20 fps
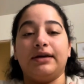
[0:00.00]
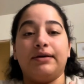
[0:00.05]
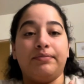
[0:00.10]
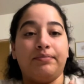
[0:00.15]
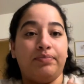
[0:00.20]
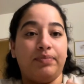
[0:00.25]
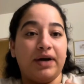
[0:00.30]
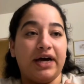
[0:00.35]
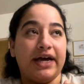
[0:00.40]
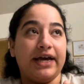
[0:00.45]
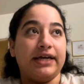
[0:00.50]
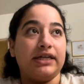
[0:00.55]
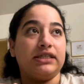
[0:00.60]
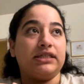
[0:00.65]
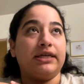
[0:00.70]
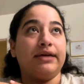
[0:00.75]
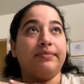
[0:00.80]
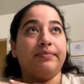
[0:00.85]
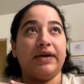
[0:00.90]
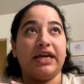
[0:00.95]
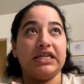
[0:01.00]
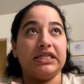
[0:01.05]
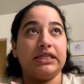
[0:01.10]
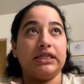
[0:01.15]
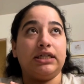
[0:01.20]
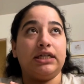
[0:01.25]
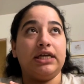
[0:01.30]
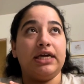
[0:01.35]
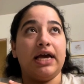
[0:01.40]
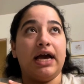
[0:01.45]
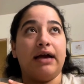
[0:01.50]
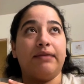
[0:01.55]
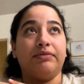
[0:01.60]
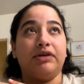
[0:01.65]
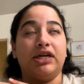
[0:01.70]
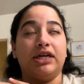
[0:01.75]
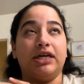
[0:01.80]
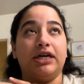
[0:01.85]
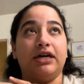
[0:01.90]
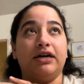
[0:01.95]
but basically I'm
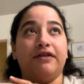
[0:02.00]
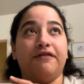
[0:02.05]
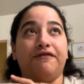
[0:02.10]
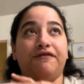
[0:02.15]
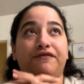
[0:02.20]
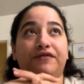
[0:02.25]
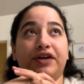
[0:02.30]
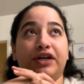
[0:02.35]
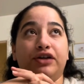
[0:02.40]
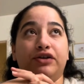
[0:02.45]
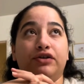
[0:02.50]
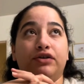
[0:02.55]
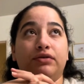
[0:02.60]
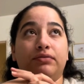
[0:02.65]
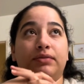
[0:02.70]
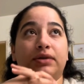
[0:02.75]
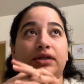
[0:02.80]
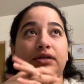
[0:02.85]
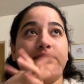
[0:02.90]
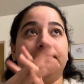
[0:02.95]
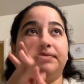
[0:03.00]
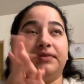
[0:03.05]
gonna film